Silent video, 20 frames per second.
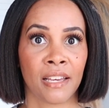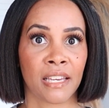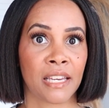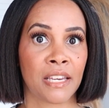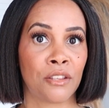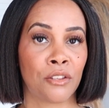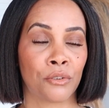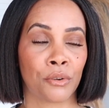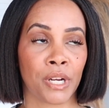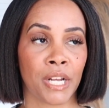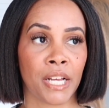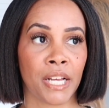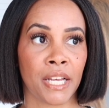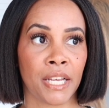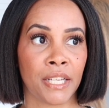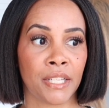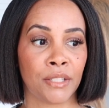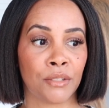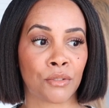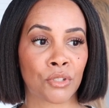either
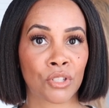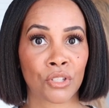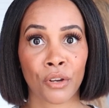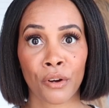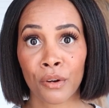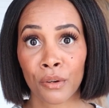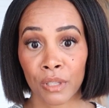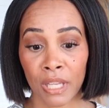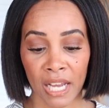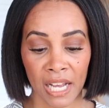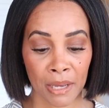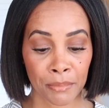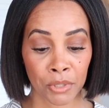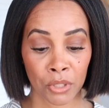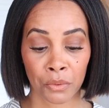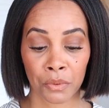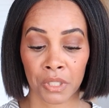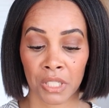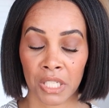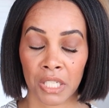a skirt like I'm
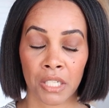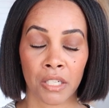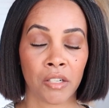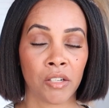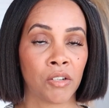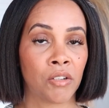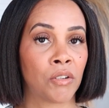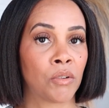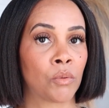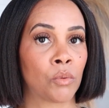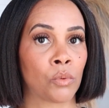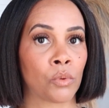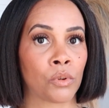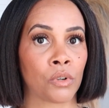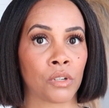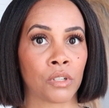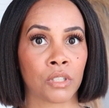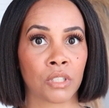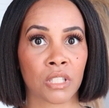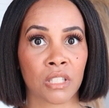doing here
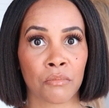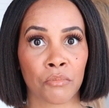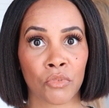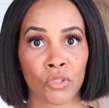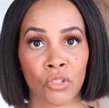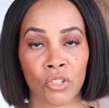or some